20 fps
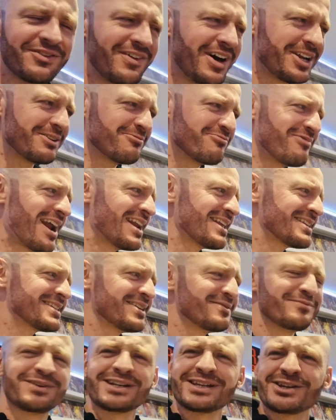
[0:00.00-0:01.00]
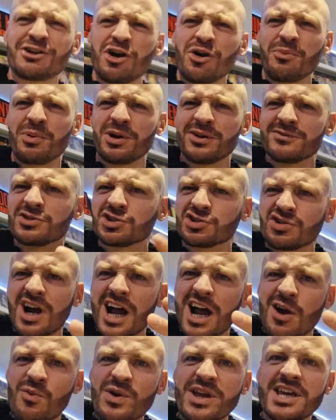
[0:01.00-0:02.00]
I've had a relatively couple of
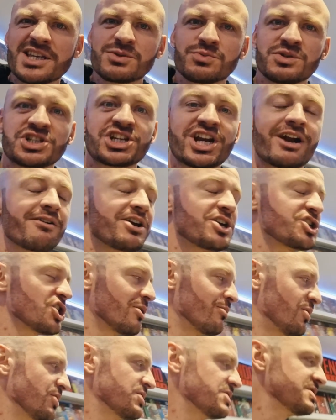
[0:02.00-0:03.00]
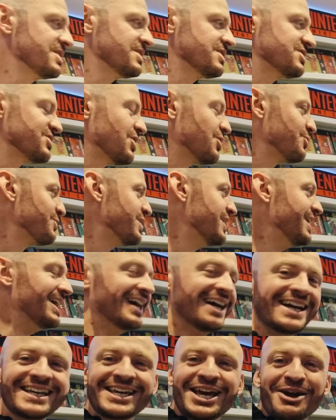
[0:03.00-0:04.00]
dry weeks with charity shop hunting, so
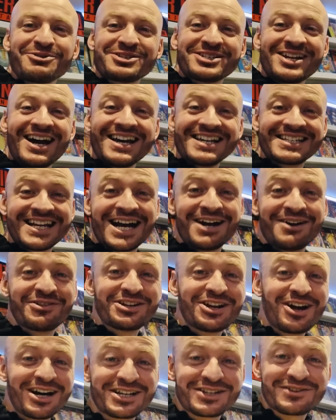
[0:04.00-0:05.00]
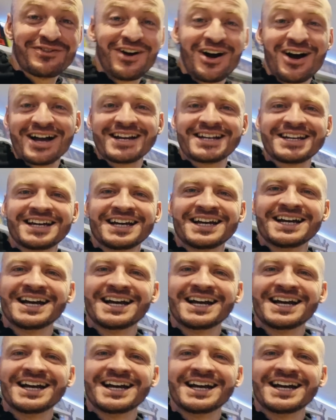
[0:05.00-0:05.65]
yeah, it was nice to have a nice find.